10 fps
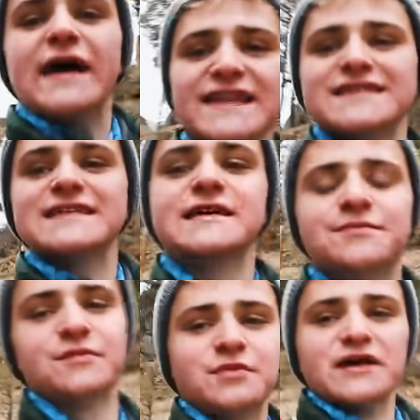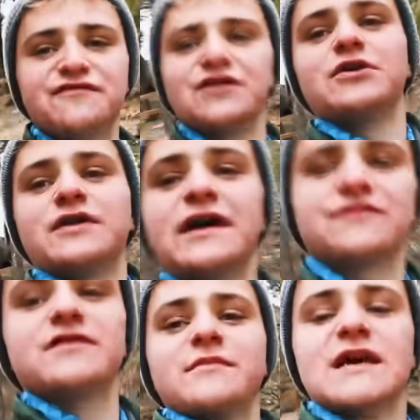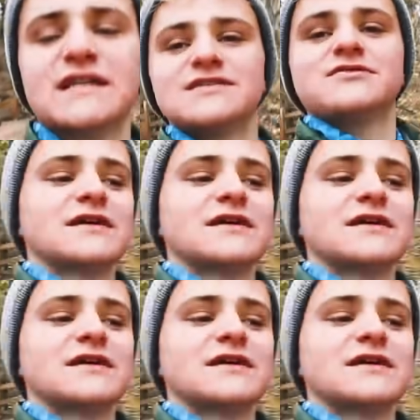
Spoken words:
path to keep the blood flowing after the Manitou